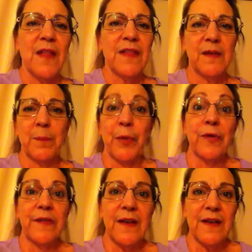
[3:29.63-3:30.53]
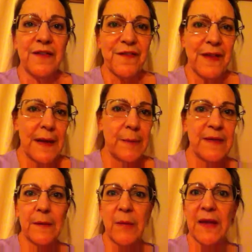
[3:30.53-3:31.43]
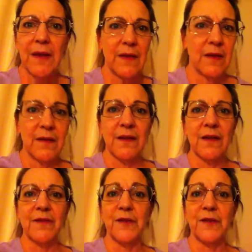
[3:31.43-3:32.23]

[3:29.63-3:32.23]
things bursting into flames and making the